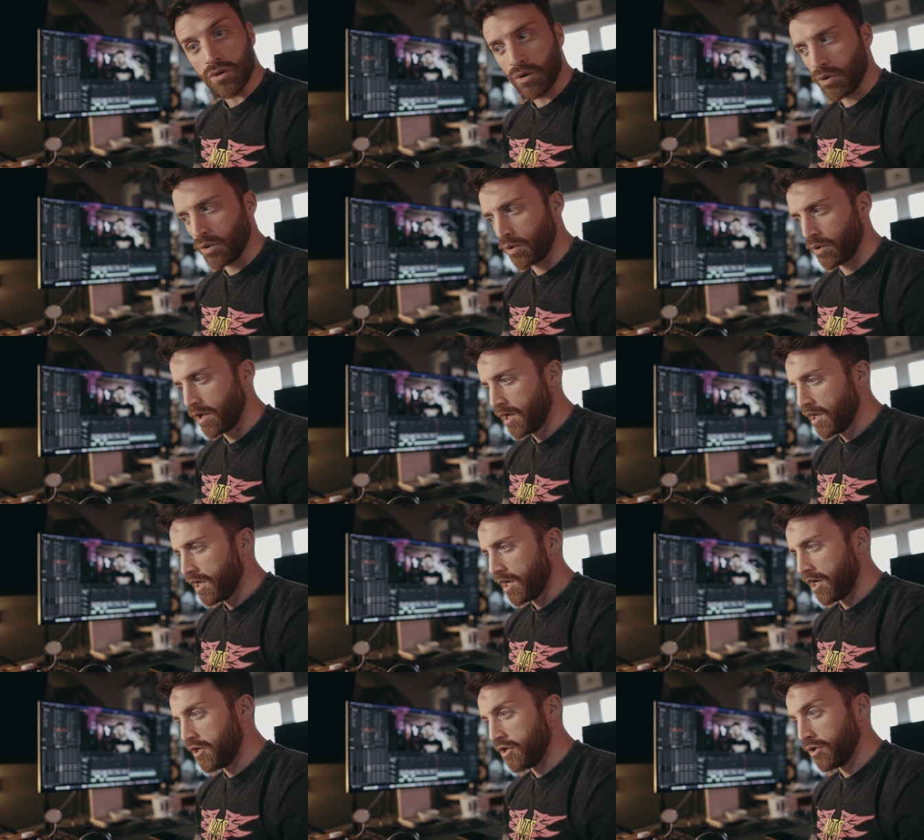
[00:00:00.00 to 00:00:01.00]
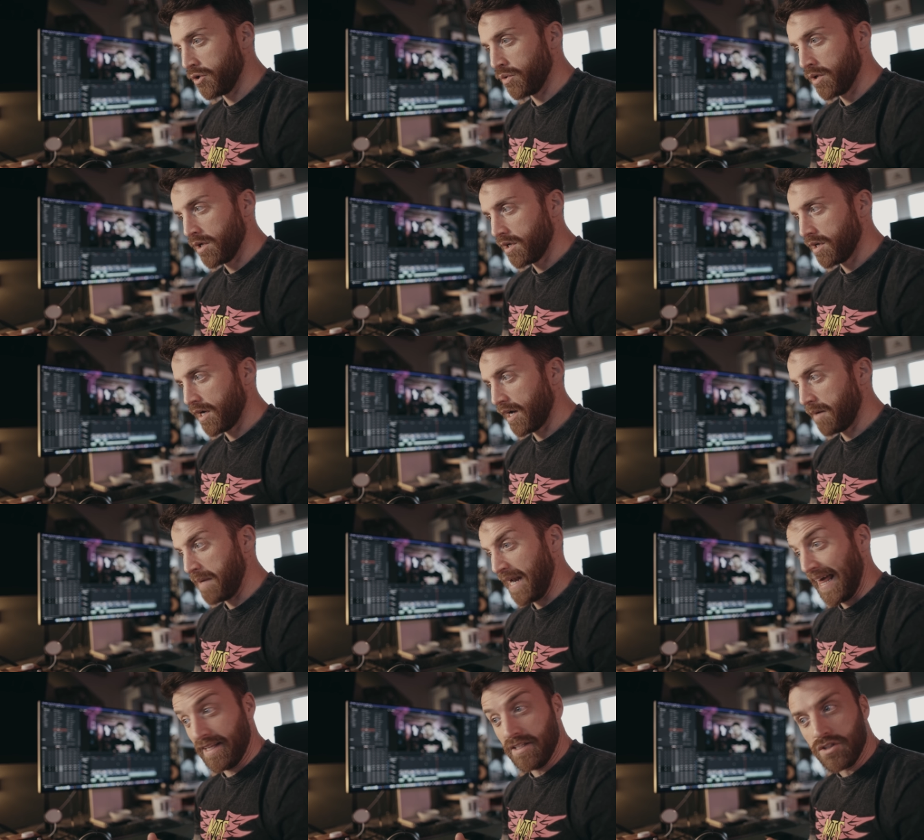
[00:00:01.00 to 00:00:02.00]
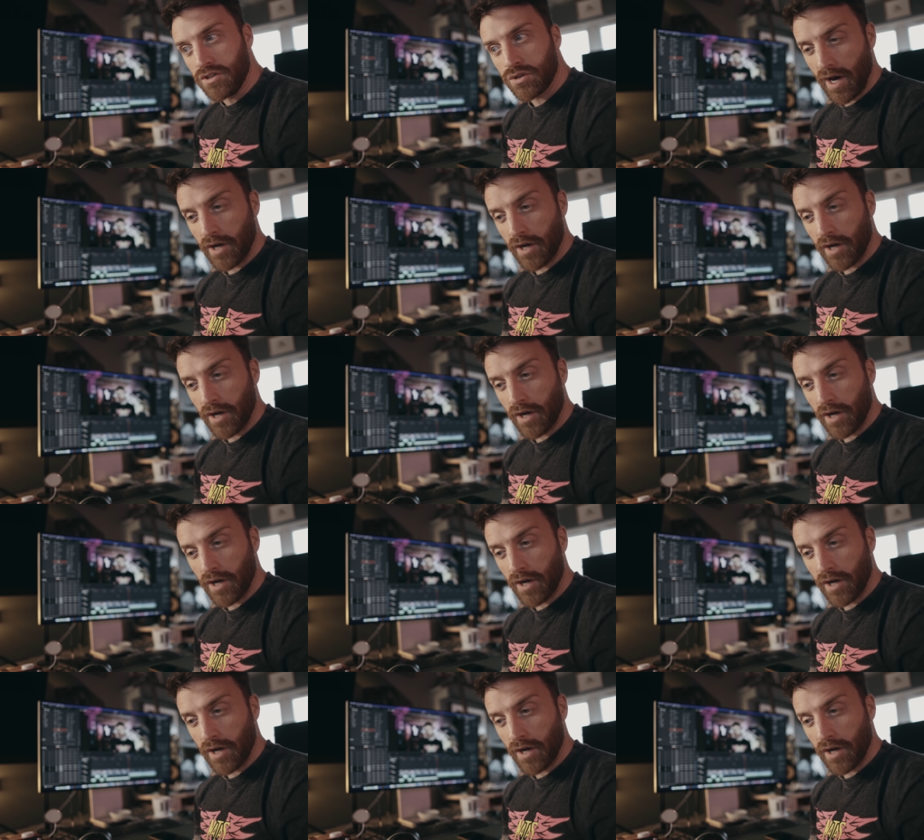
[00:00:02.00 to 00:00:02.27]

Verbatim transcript: or a new um, lens,